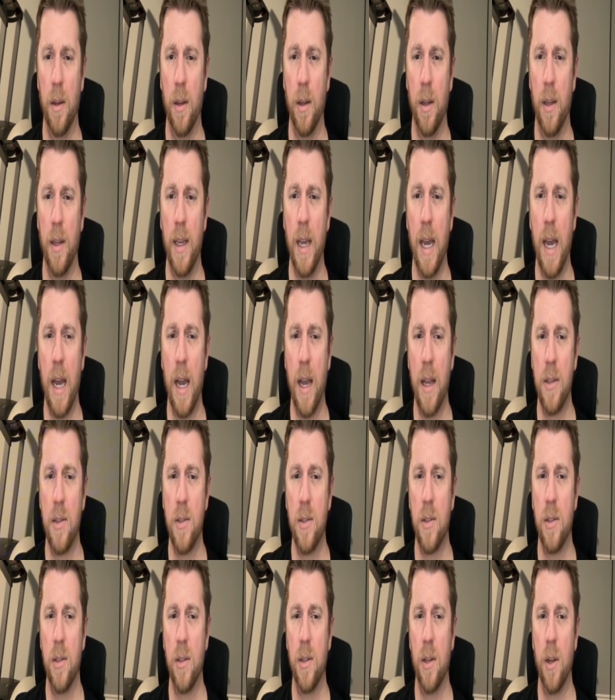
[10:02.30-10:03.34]

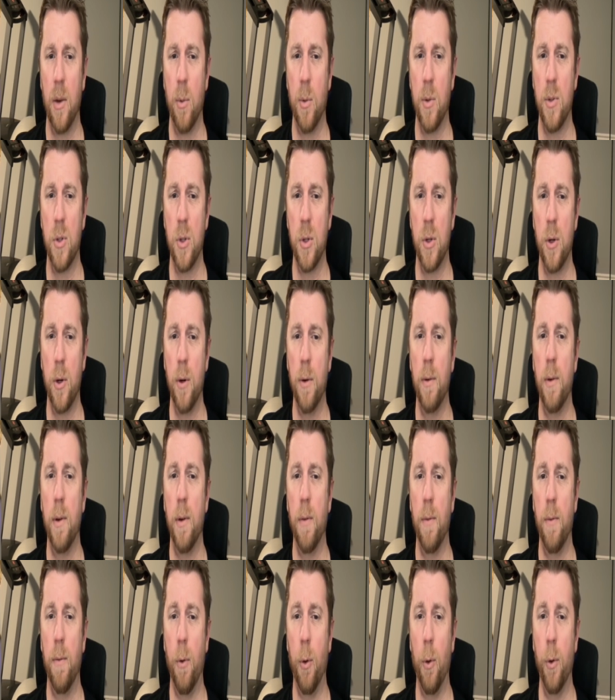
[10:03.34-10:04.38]
gas, reserved,
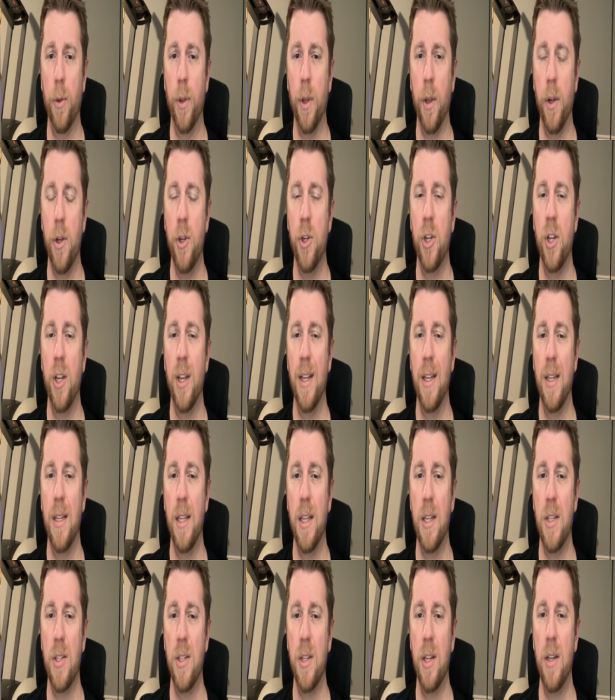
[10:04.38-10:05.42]
voltage,
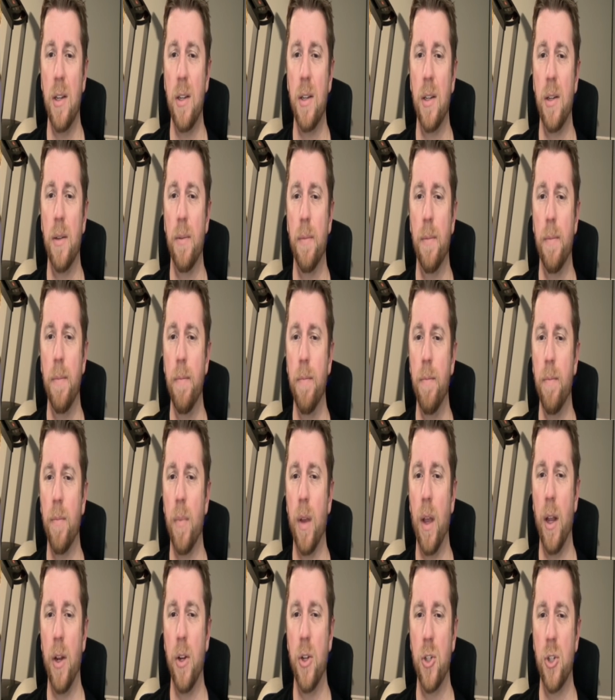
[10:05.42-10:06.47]
distant,
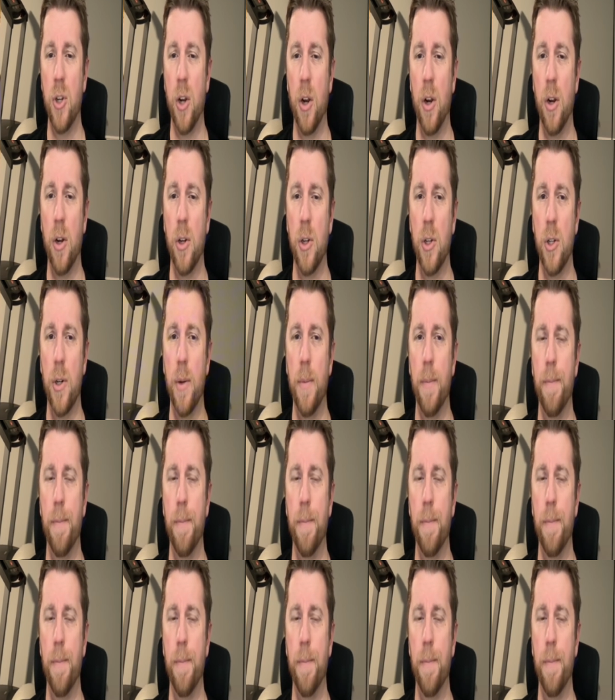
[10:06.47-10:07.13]
and charge.